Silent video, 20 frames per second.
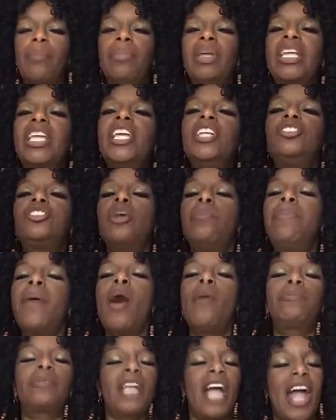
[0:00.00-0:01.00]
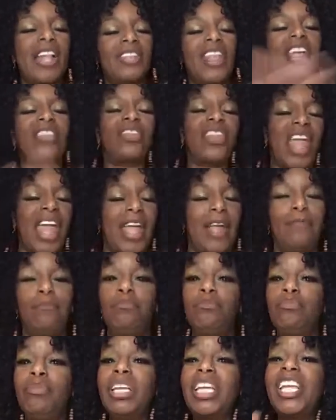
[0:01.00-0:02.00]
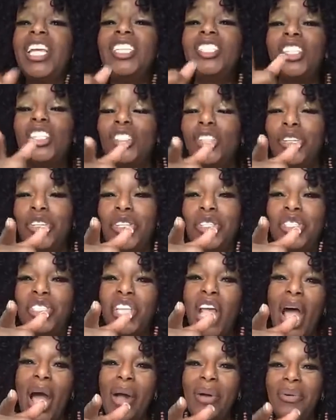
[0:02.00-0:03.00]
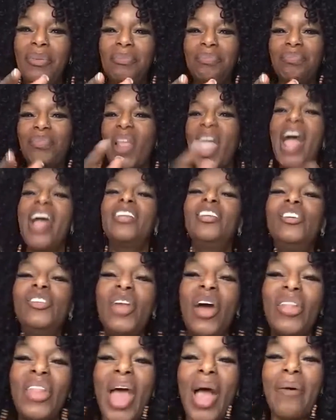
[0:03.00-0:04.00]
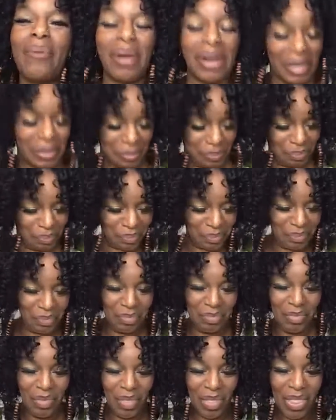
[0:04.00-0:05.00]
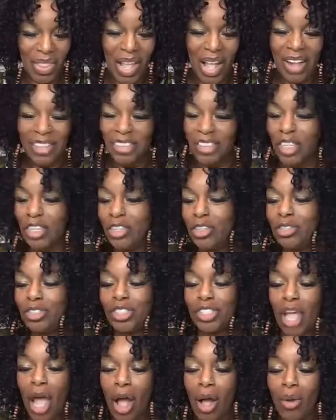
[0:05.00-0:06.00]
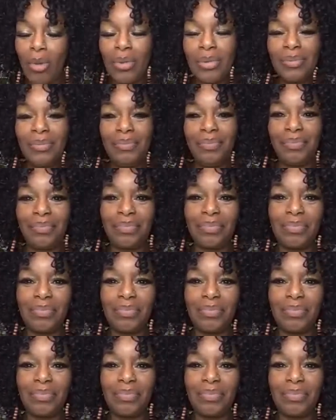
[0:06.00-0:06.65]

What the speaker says: Makisha Pope caught that thing. Makisha, do you sew? How you know that one? Do you sew?